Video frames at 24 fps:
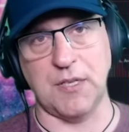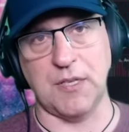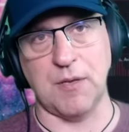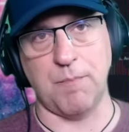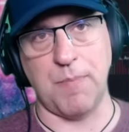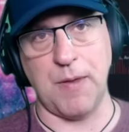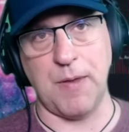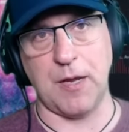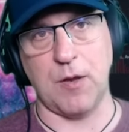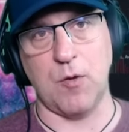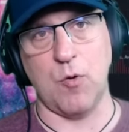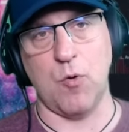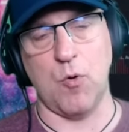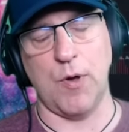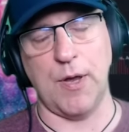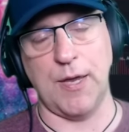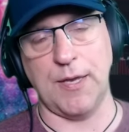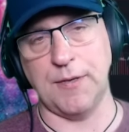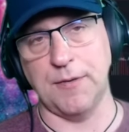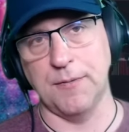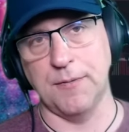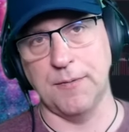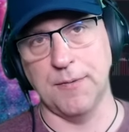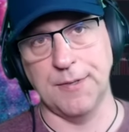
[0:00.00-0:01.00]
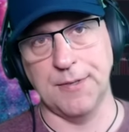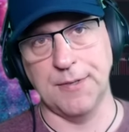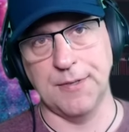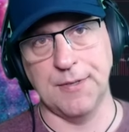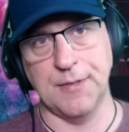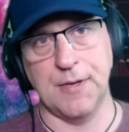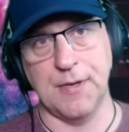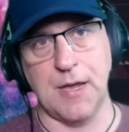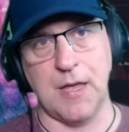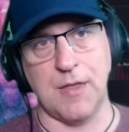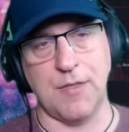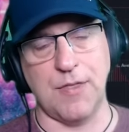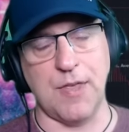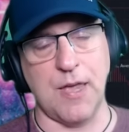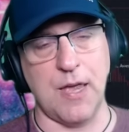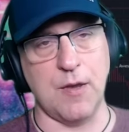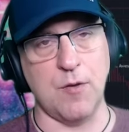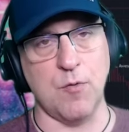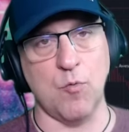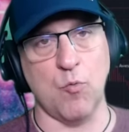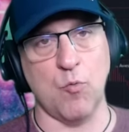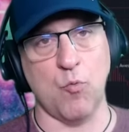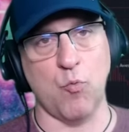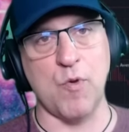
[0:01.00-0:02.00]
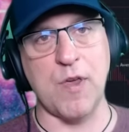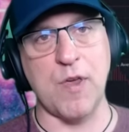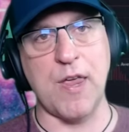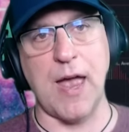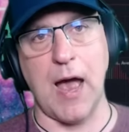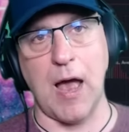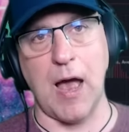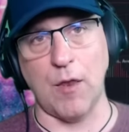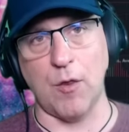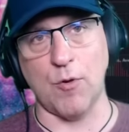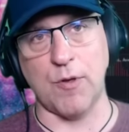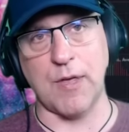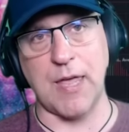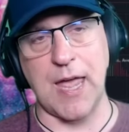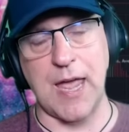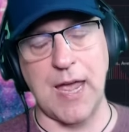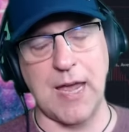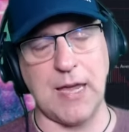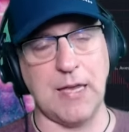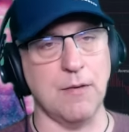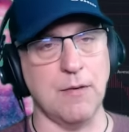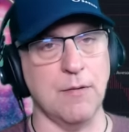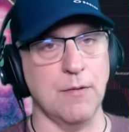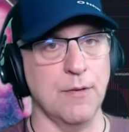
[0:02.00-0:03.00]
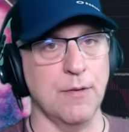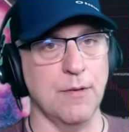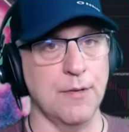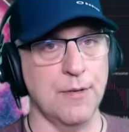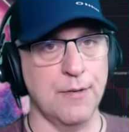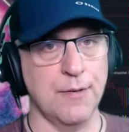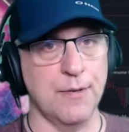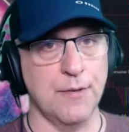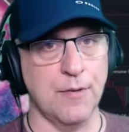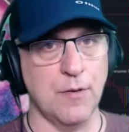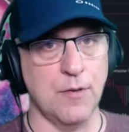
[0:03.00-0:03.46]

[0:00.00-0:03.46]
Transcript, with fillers: into Bitcoin, and then reallocate,